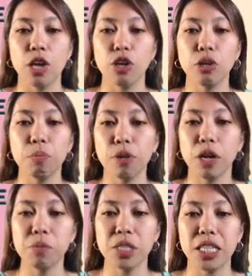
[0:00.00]
your
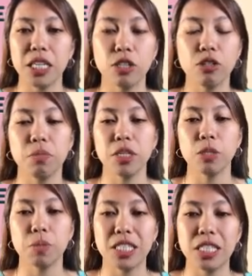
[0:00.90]
prompts need to be
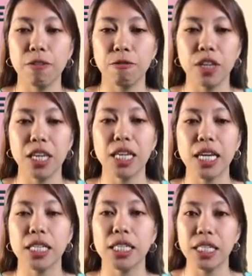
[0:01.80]
specific,
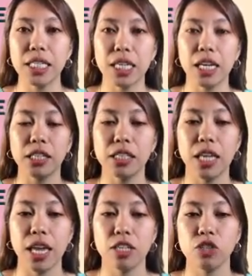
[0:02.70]

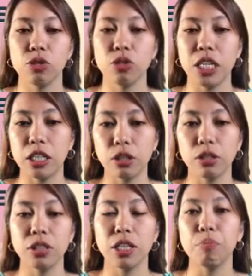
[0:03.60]
detailed, and should
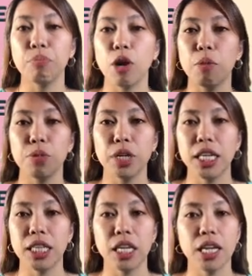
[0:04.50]
include
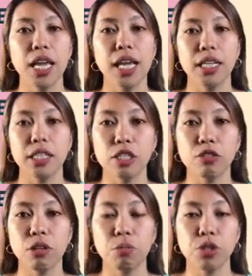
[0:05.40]
appropriate
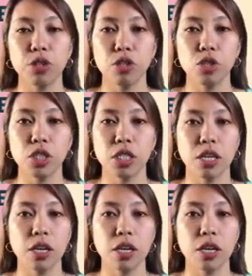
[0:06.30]
descriptions